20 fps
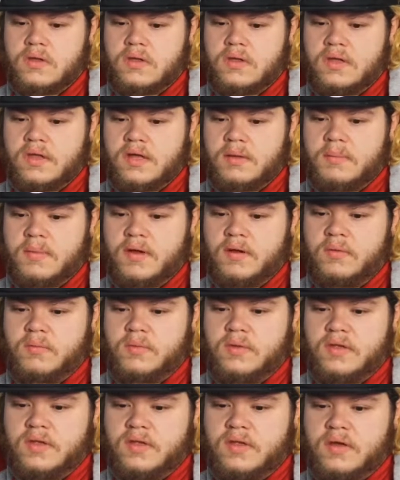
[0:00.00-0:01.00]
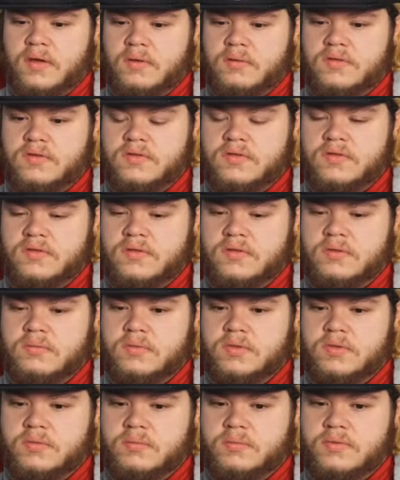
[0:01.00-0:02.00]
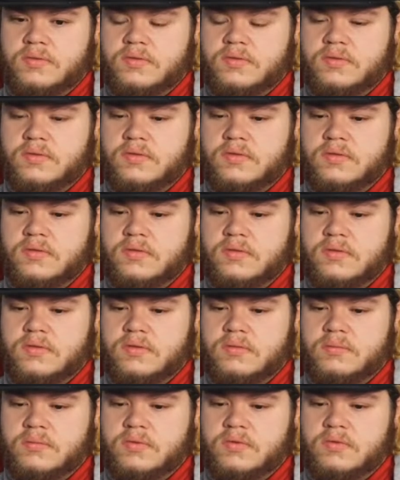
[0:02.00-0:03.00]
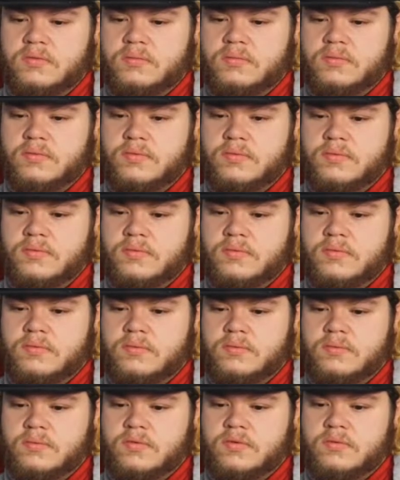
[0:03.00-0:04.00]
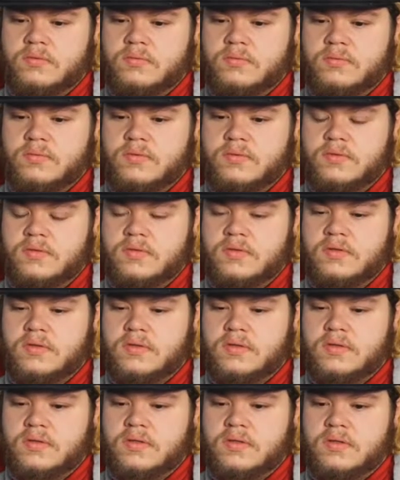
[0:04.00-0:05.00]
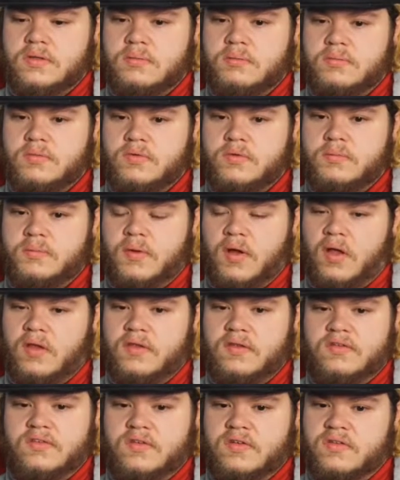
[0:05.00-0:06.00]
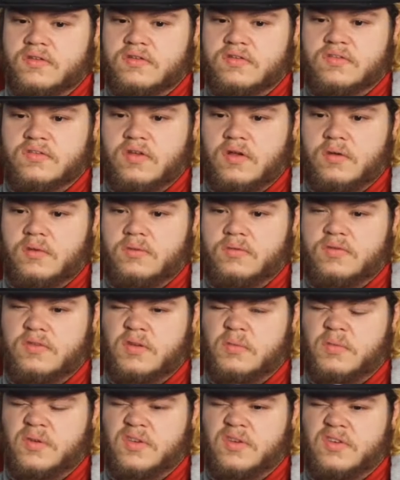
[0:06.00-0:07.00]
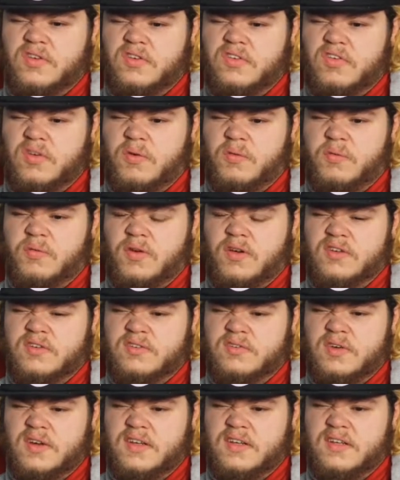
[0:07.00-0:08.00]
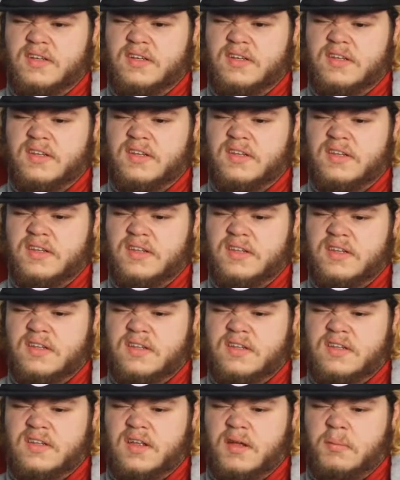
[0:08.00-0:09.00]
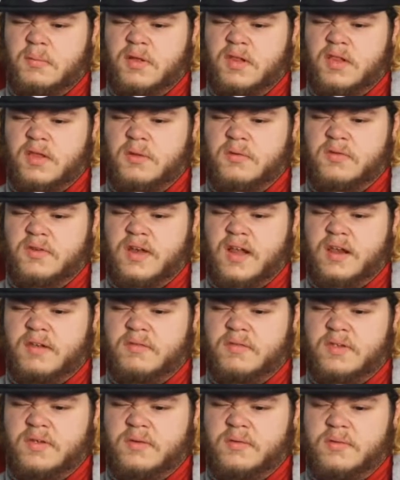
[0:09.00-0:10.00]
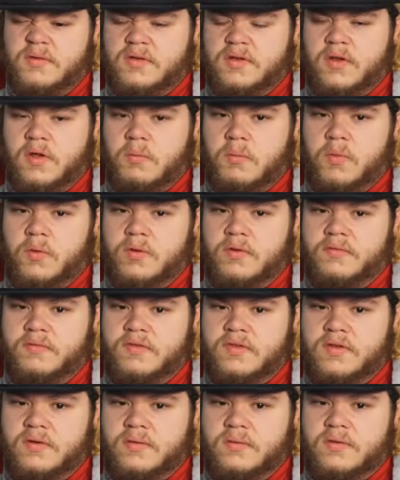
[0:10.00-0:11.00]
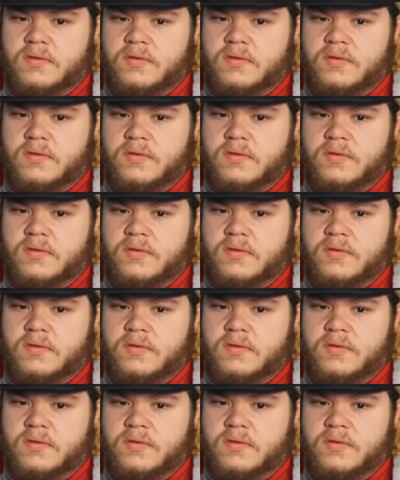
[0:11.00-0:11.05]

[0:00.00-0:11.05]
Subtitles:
How about we go to boop, boop, boop, boop. All these look so similar. It's so frustrating. I'm closing out of view. No more view.